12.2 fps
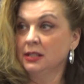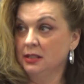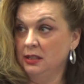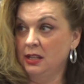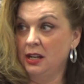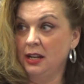and
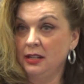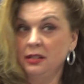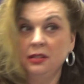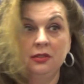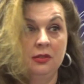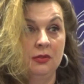Clyde,
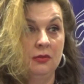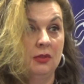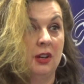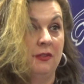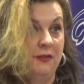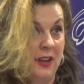who
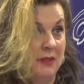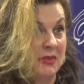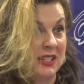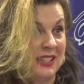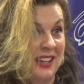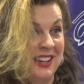are
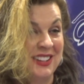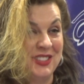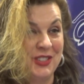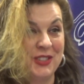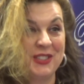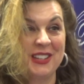famous
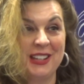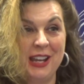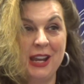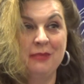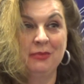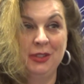gangsters that
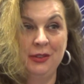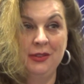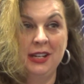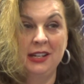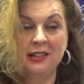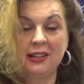came through
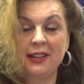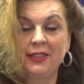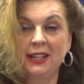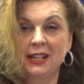here in the